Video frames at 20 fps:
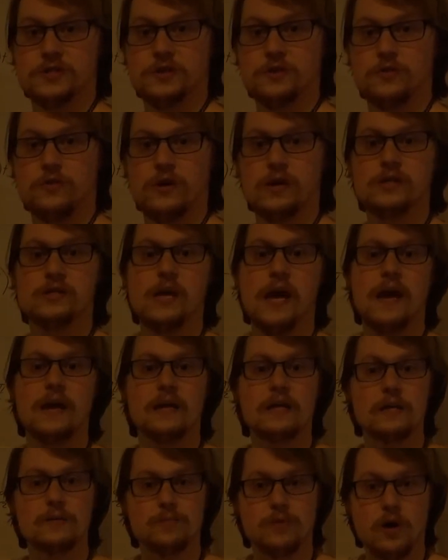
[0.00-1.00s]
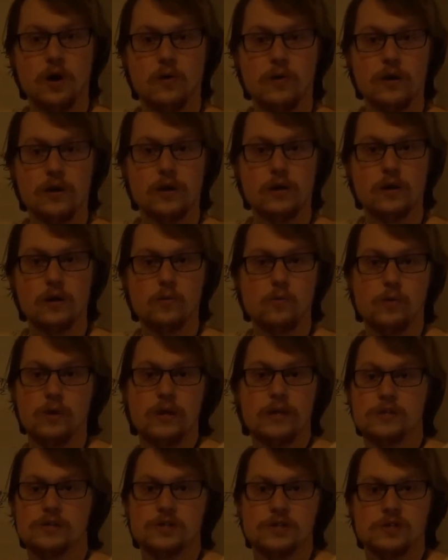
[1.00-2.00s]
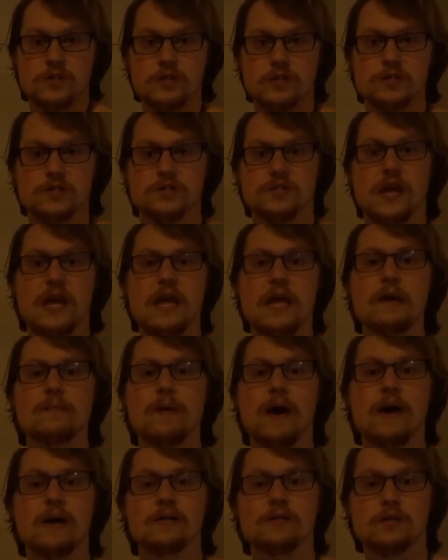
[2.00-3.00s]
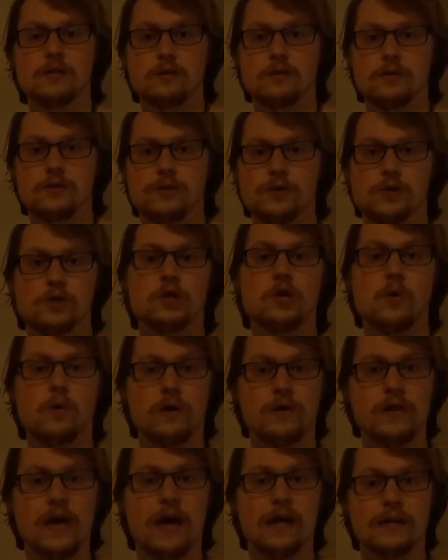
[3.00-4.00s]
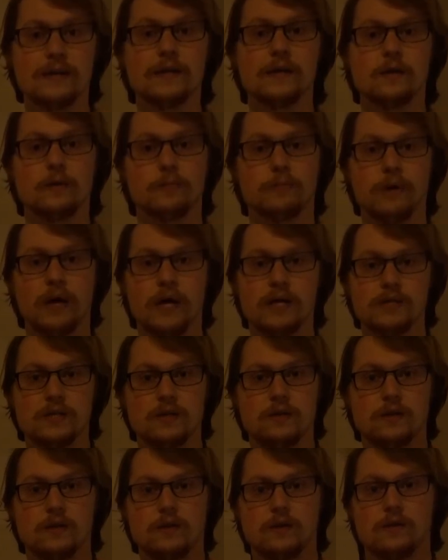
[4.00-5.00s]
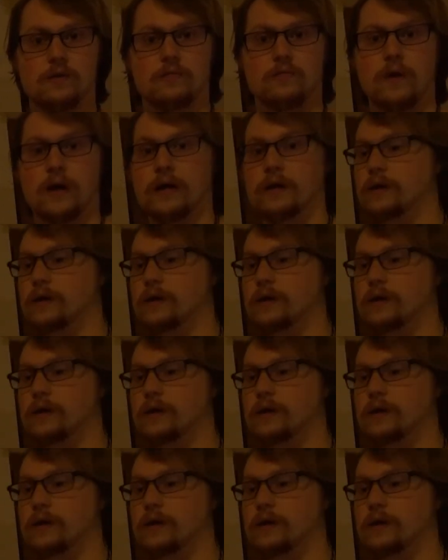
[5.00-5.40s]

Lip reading: degrees and keep going, well, it's just the same as just going that little bit, right?